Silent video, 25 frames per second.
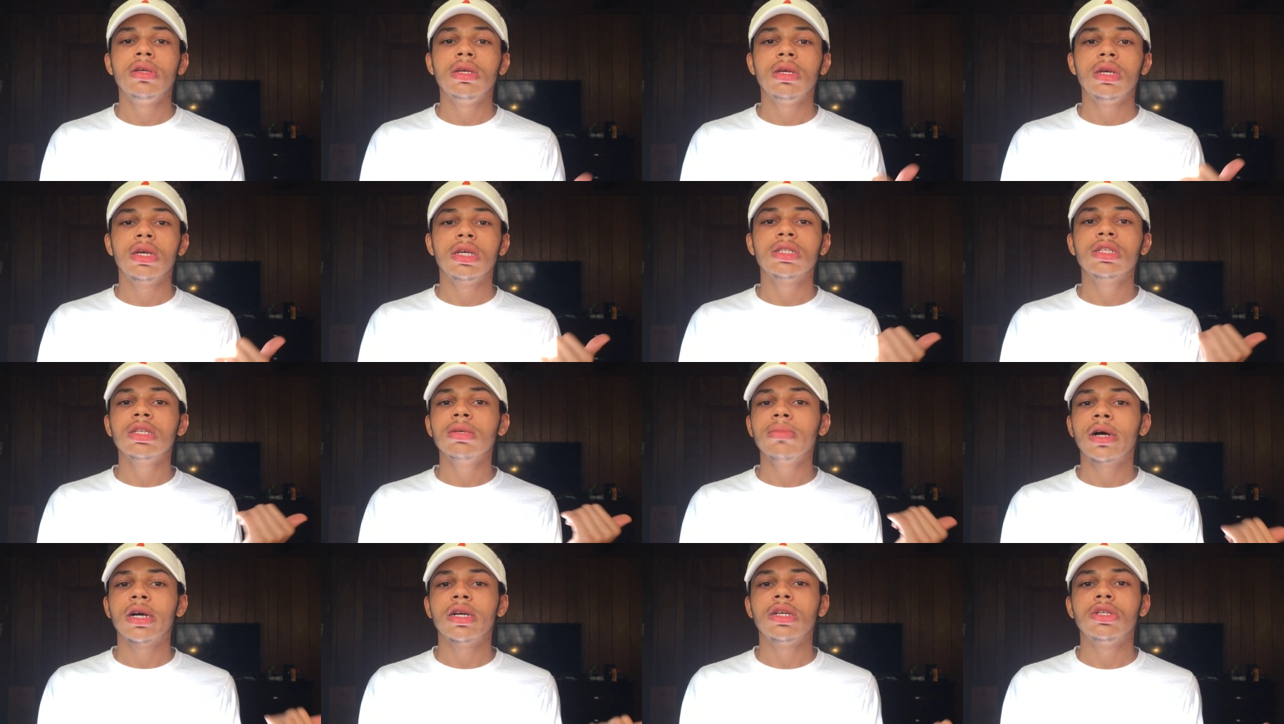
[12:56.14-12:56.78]
It's
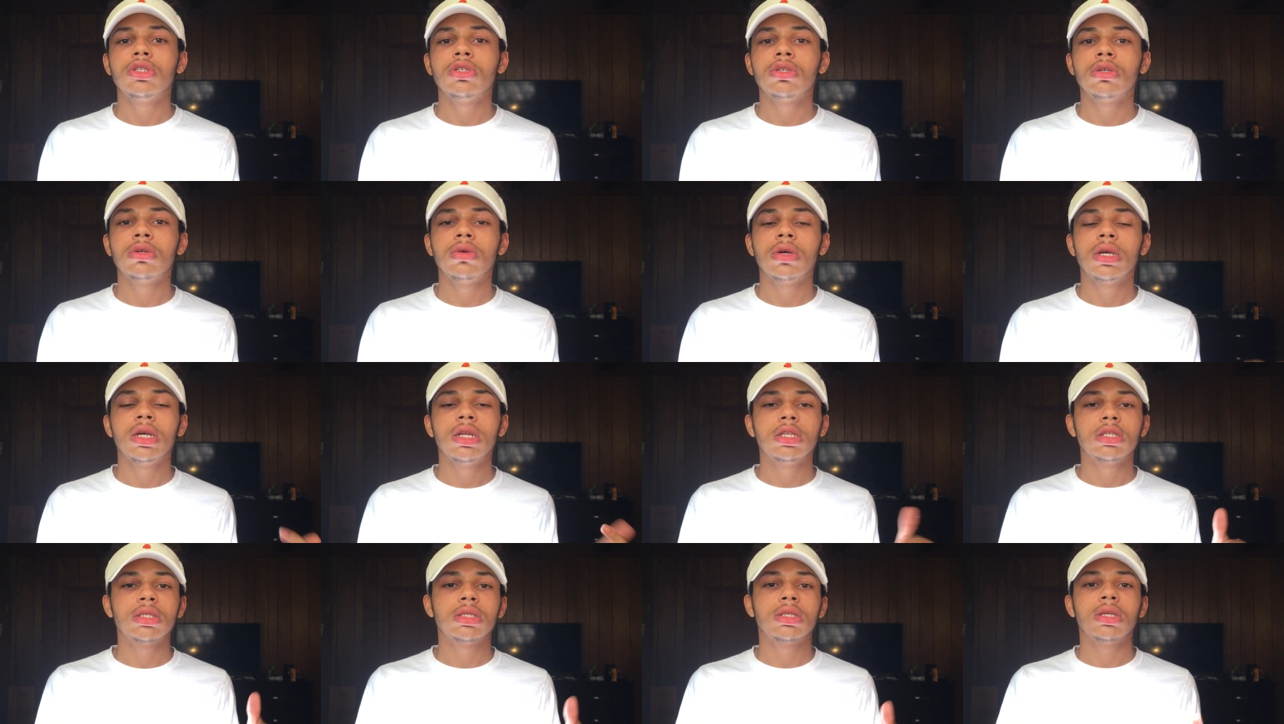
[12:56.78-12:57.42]
in my intro
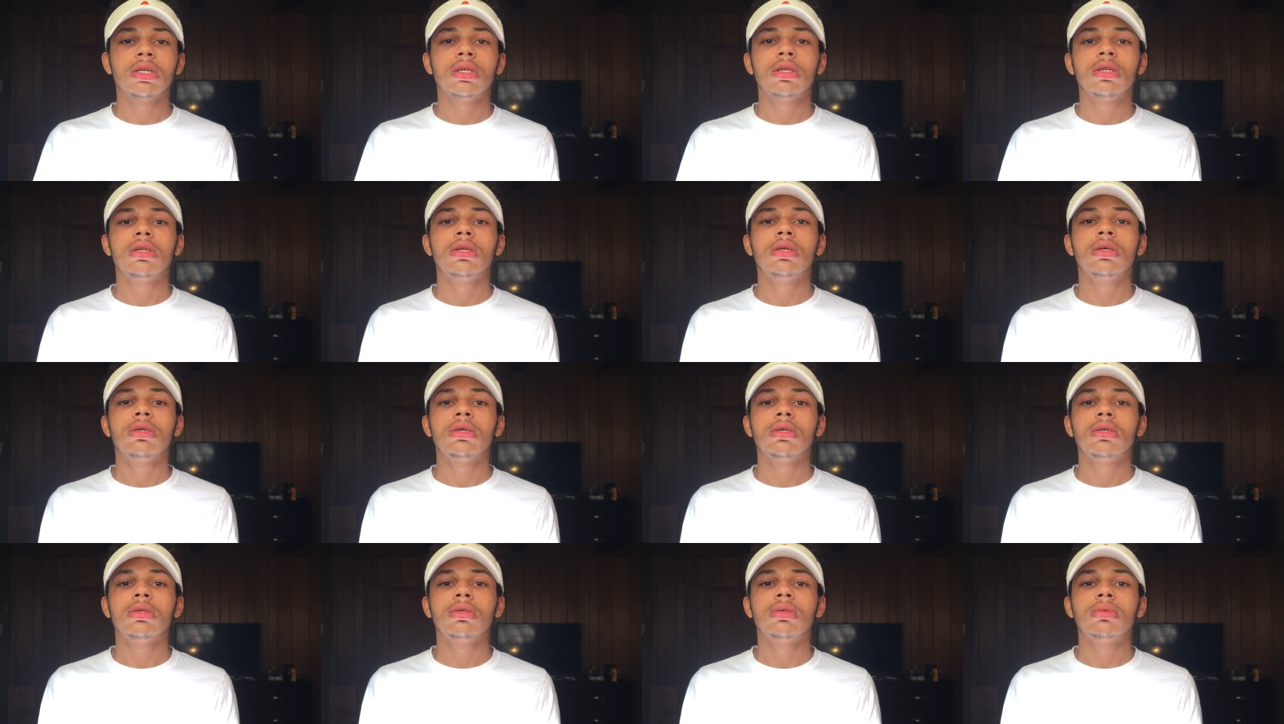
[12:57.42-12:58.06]
and it's in the
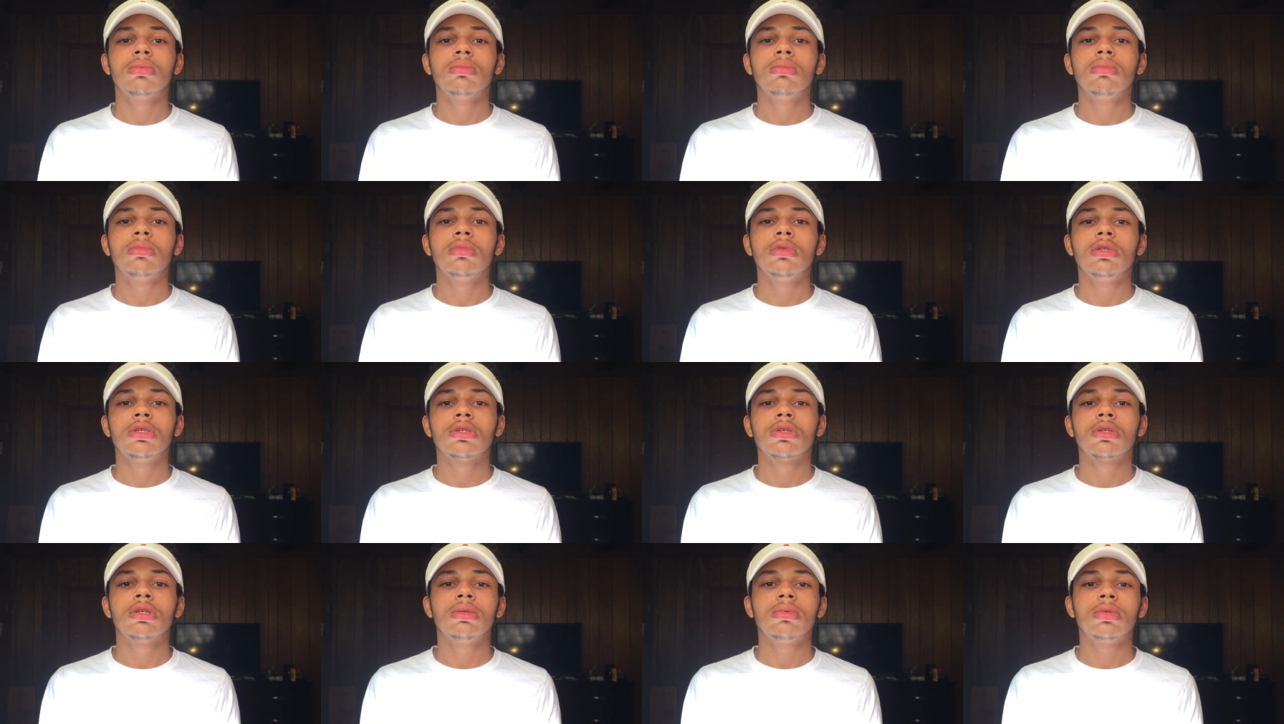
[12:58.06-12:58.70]

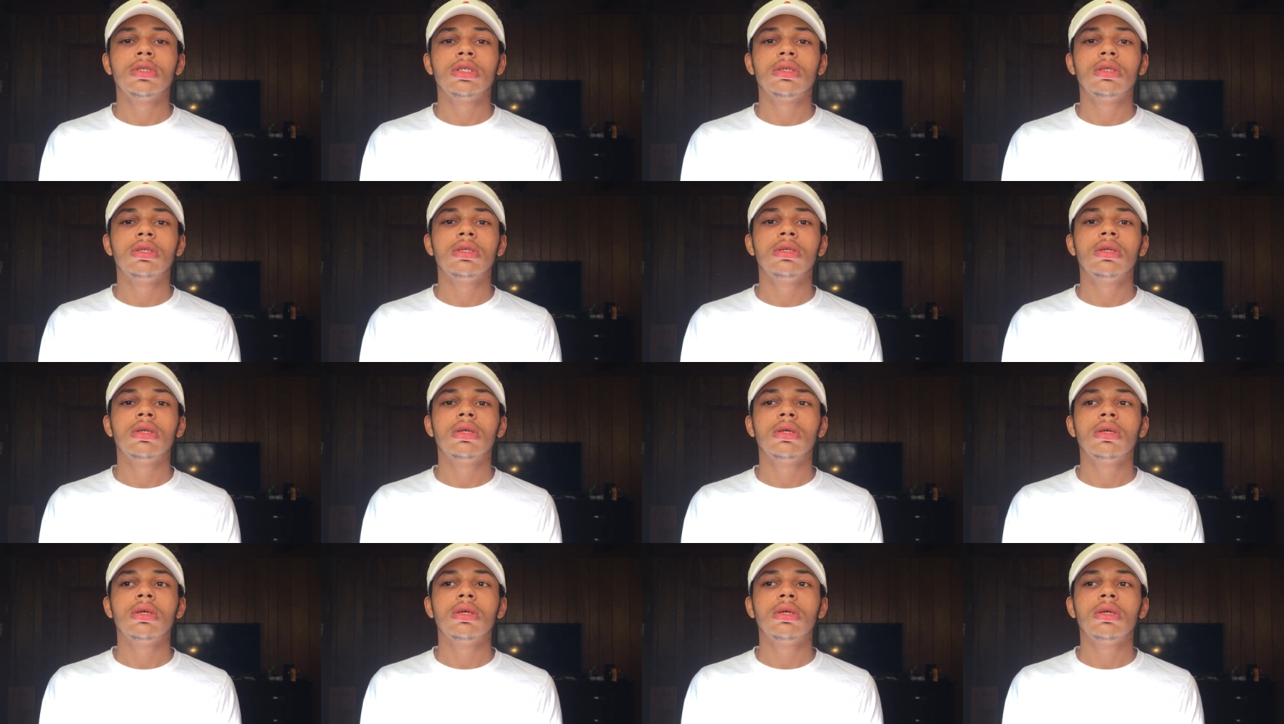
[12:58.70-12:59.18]
description.